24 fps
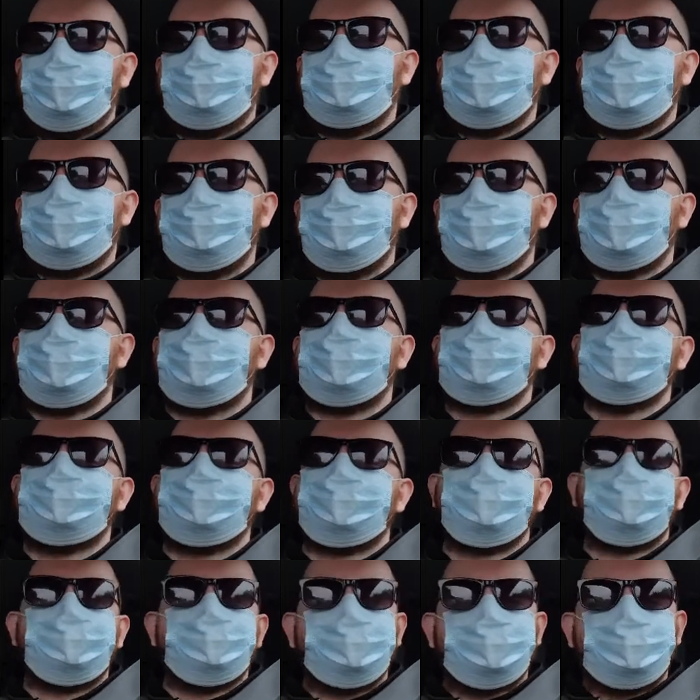We did
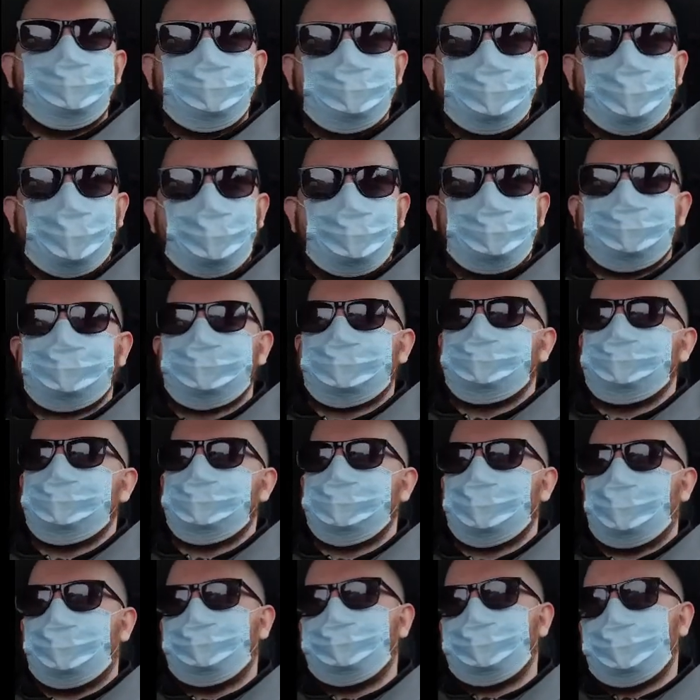do, you know, some
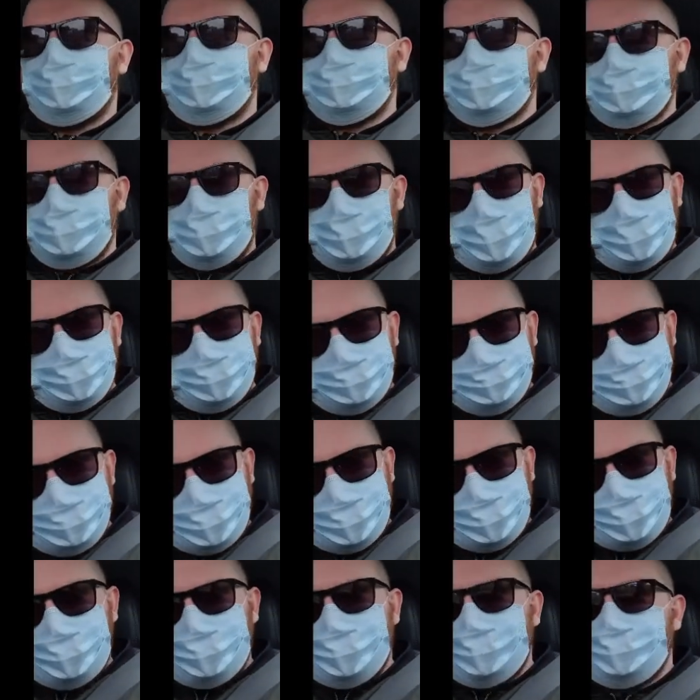shopping at the
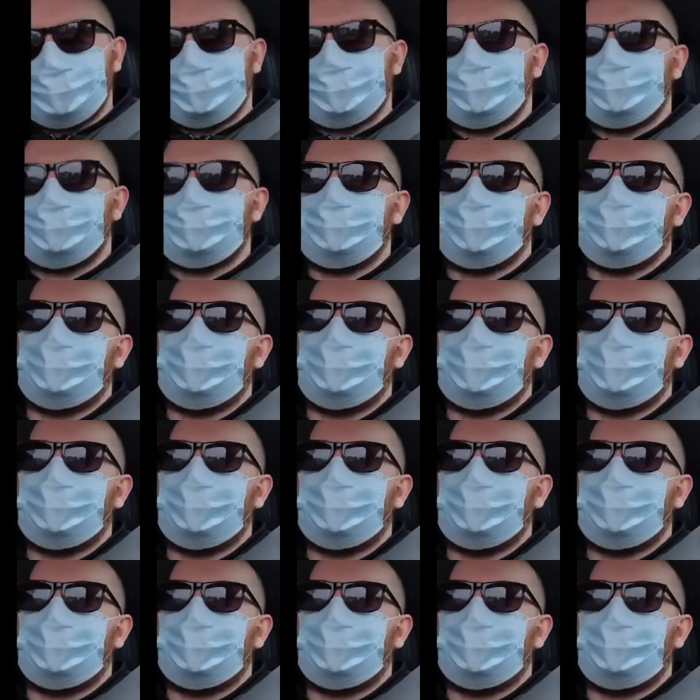beginning.